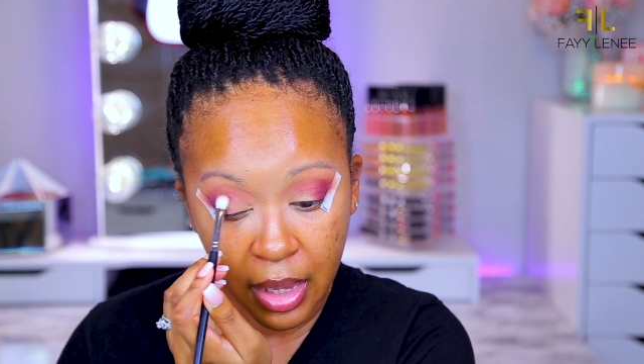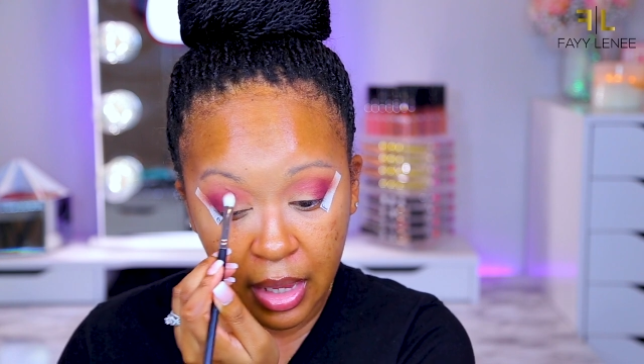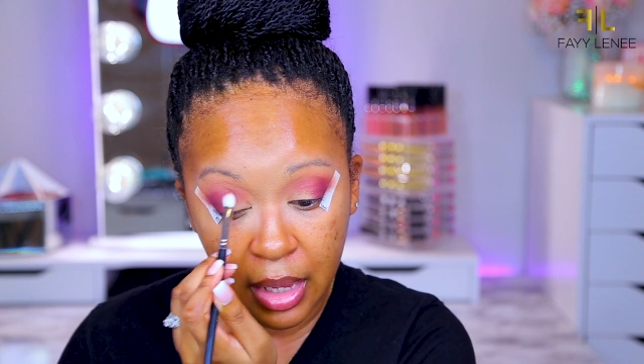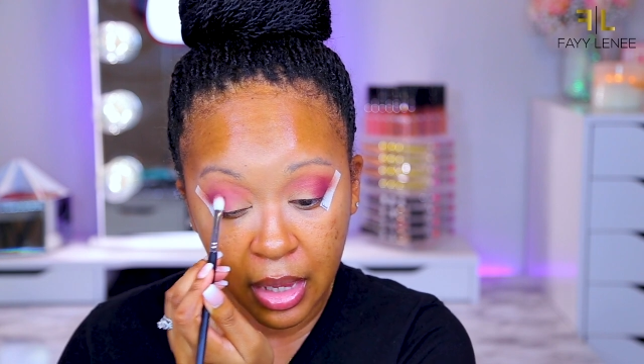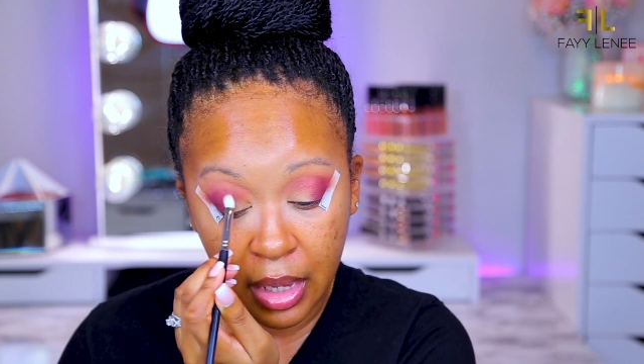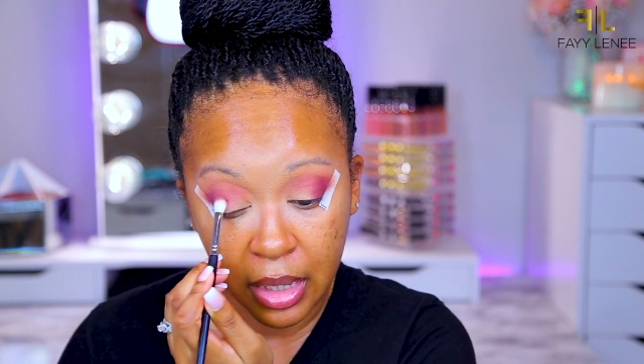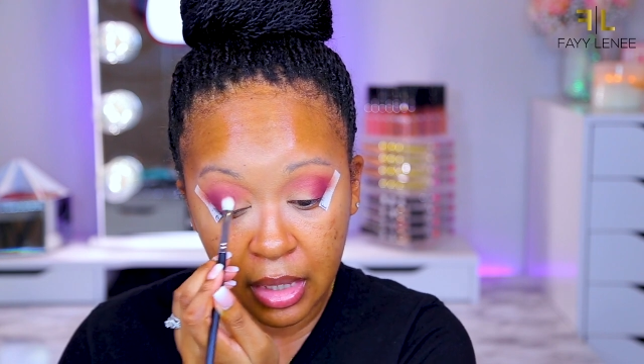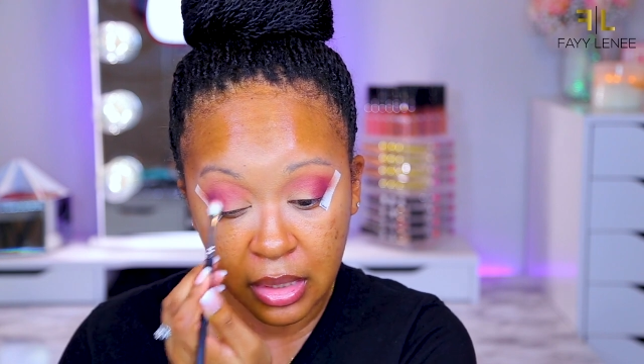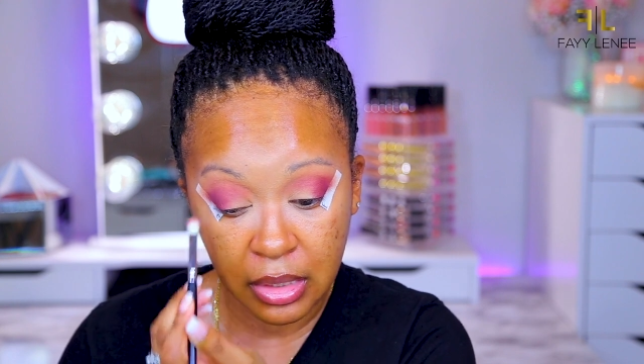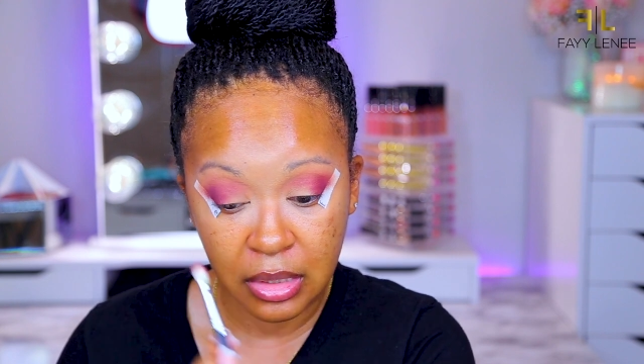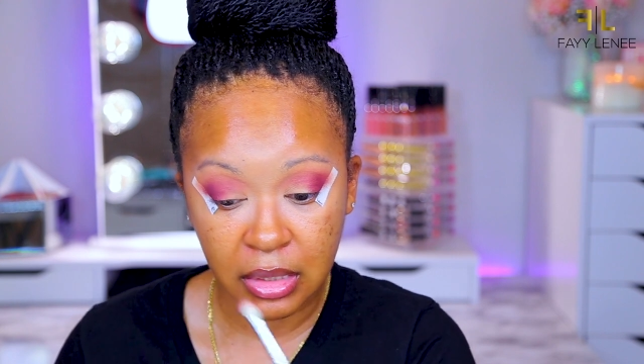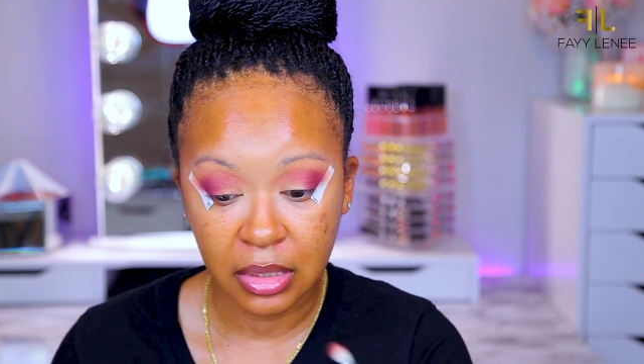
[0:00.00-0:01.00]

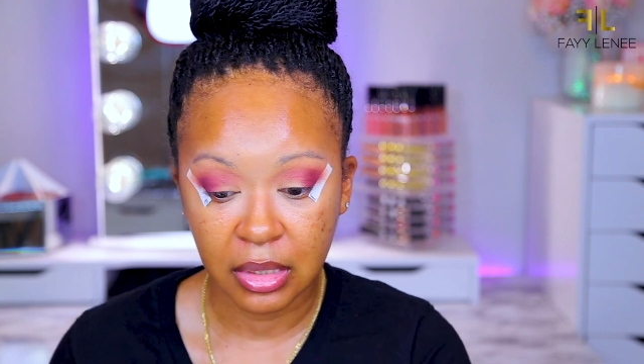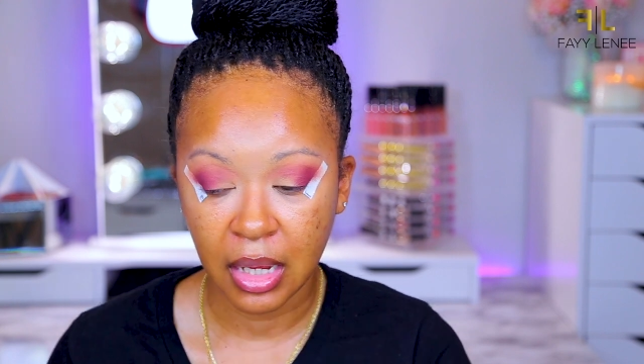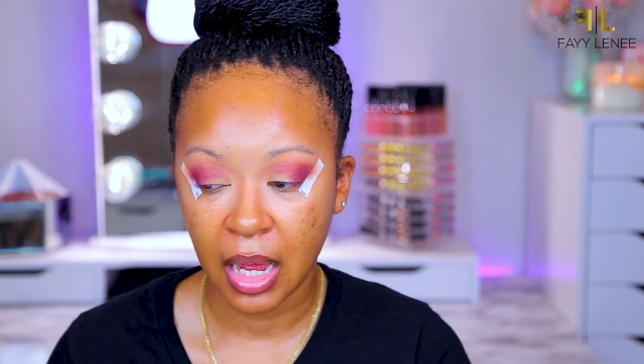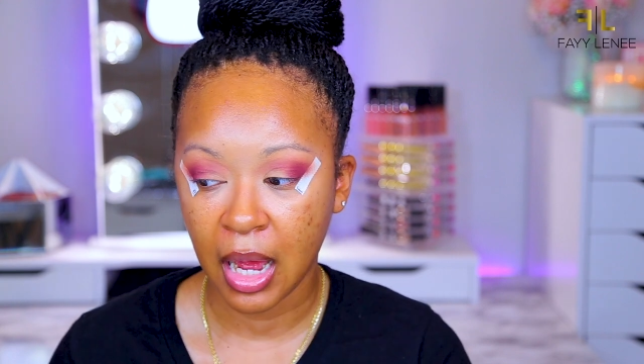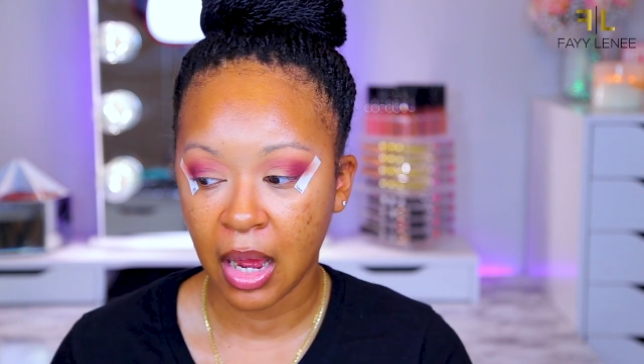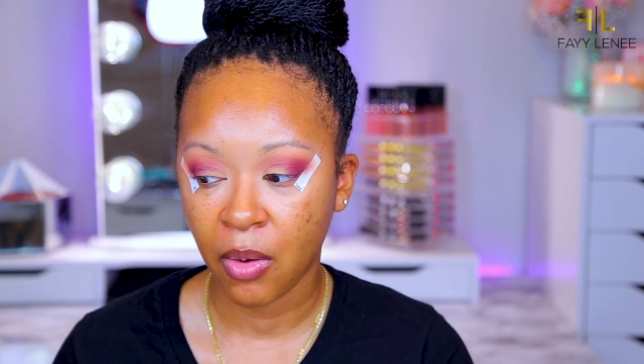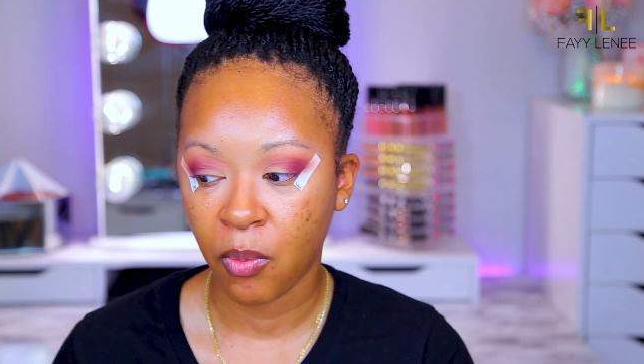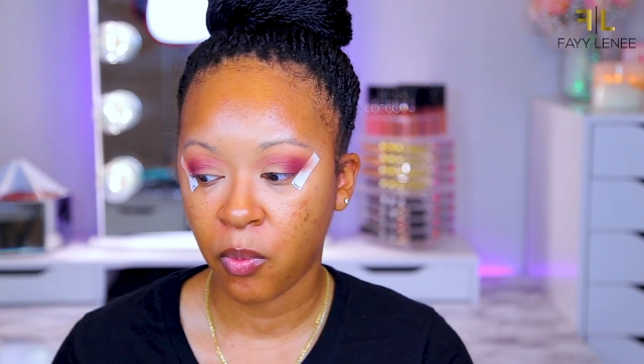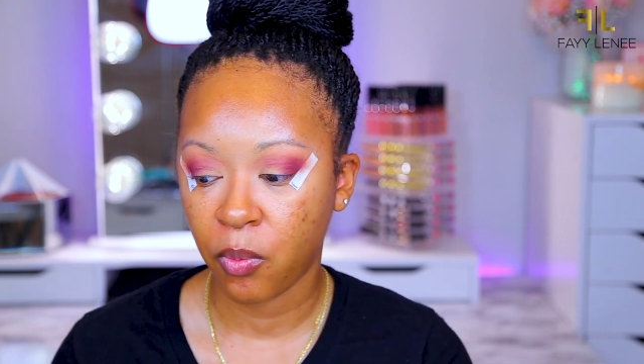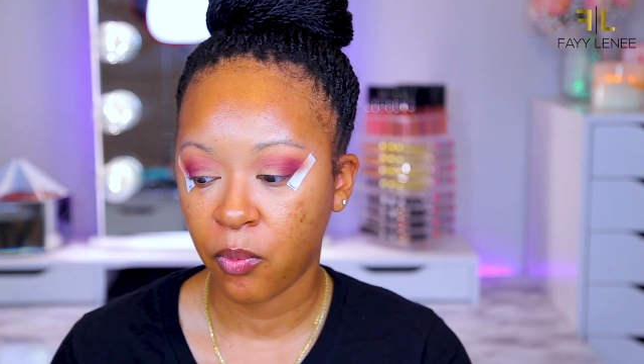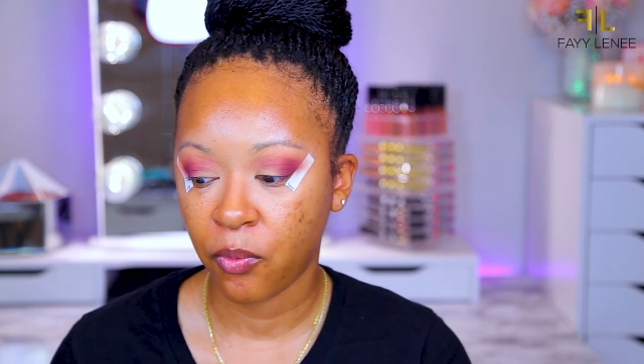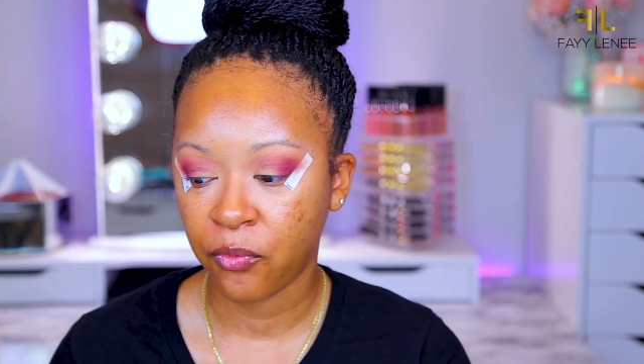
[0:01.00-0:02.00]
and I
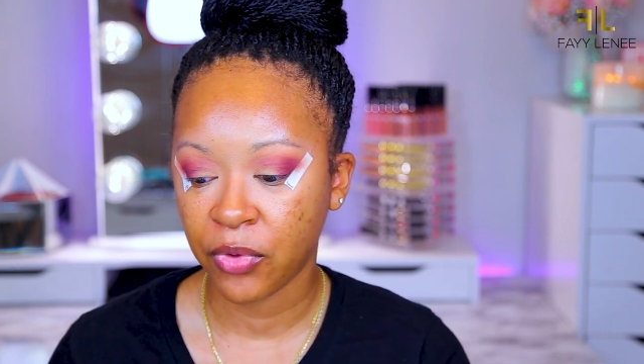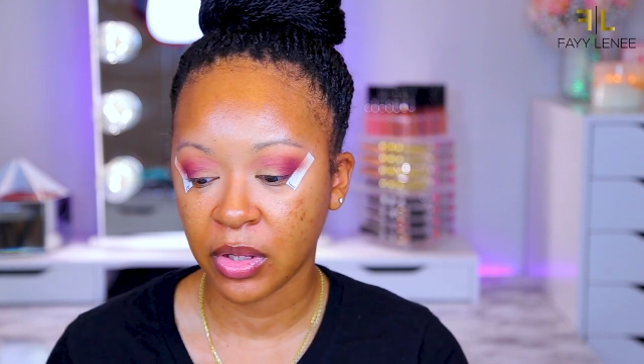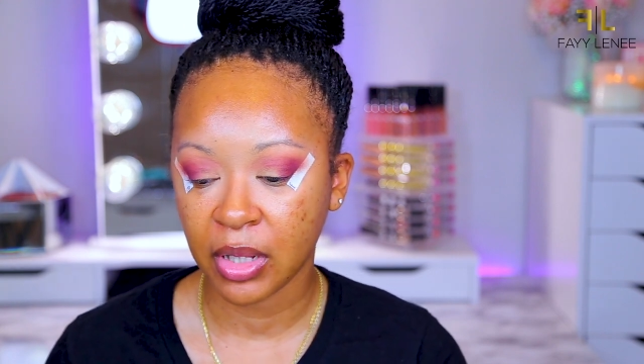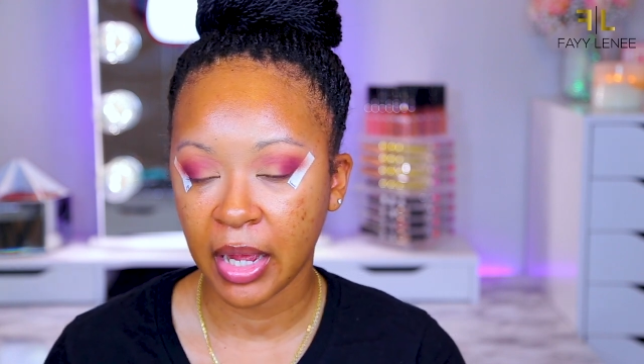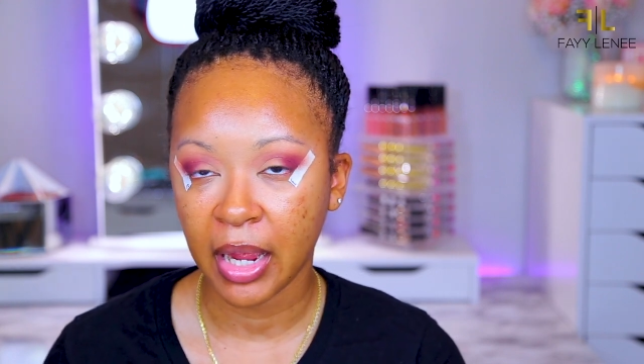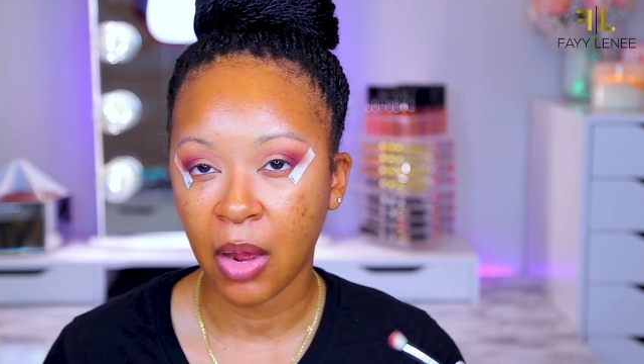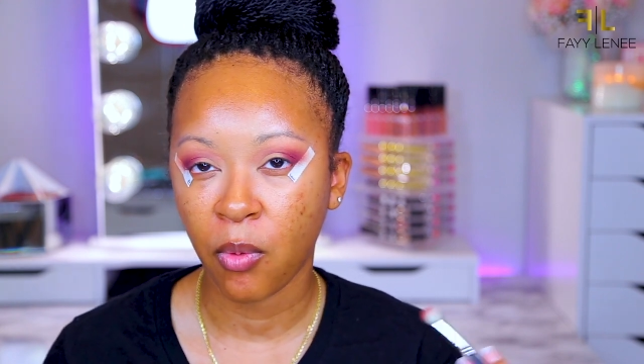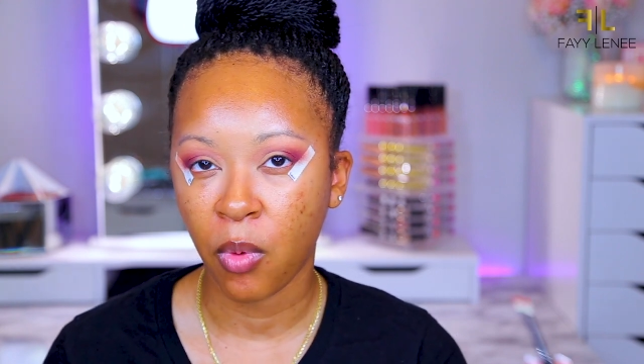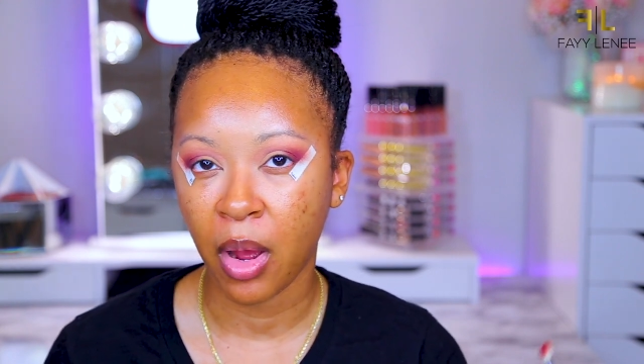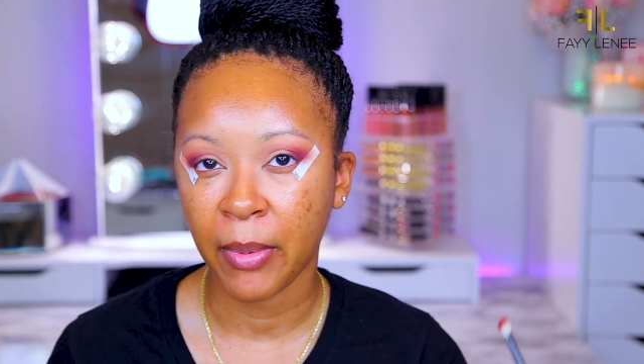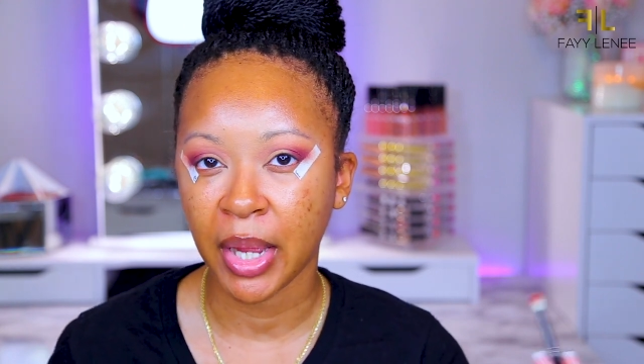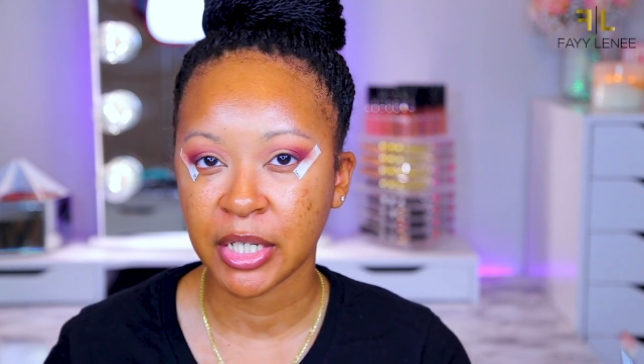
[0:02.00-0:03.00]
feel like I
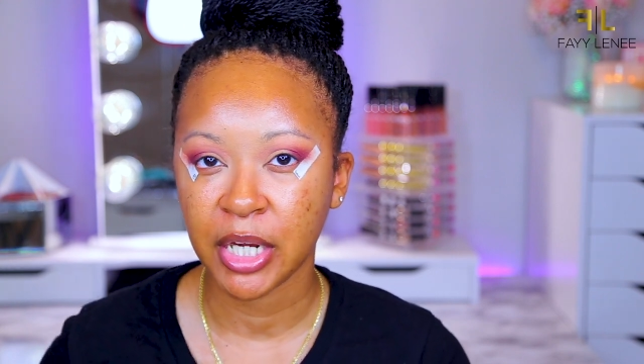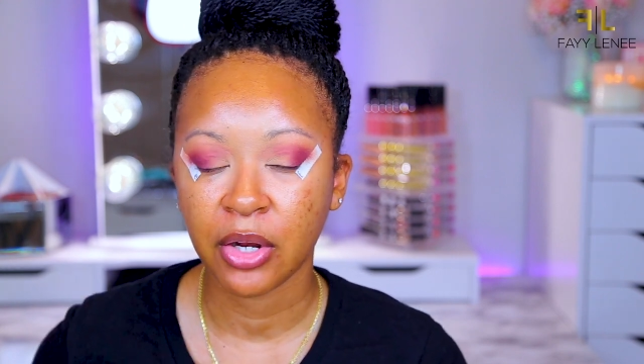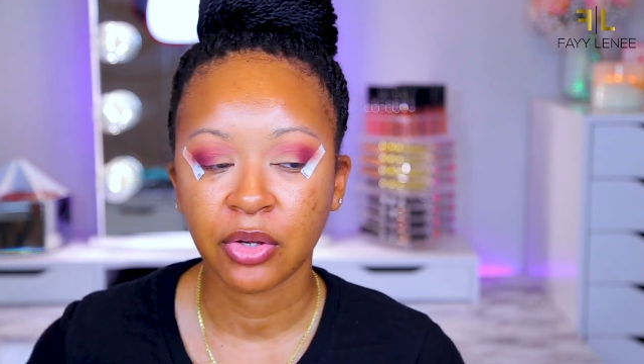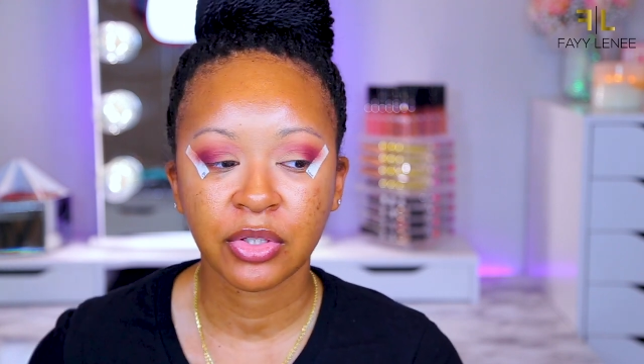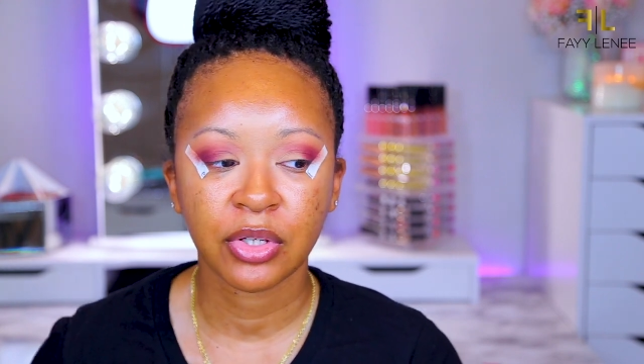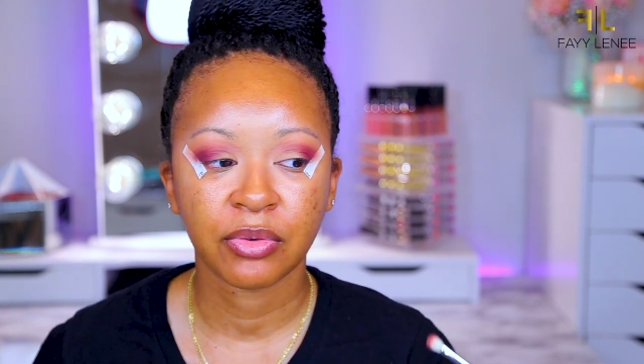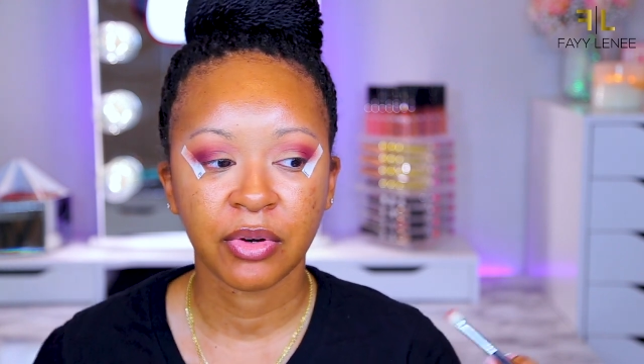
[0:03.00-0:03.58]
want my channel to